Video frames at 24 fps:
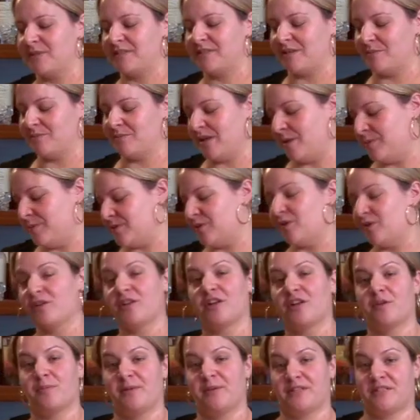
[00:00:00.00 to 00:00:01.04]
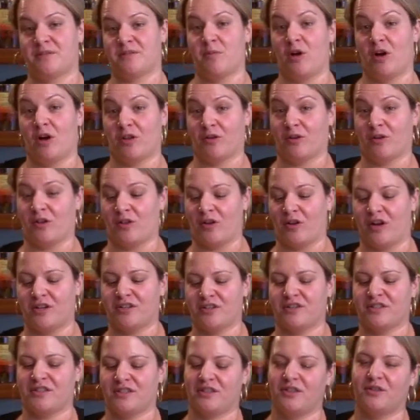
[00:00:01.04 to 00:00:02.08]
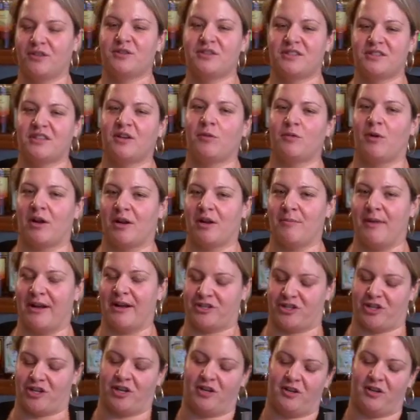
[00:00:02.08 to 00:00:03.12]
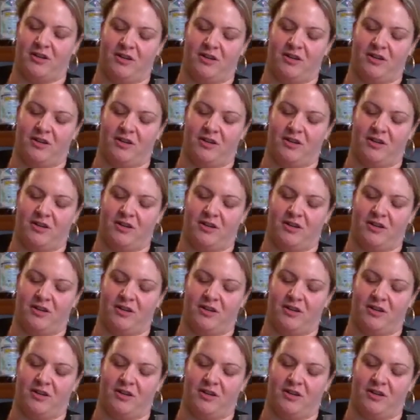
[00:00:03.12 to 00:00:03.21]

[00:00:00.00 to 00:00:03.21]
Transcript: but sometimes they're a little bit smaller or larger, so you still wanna measure.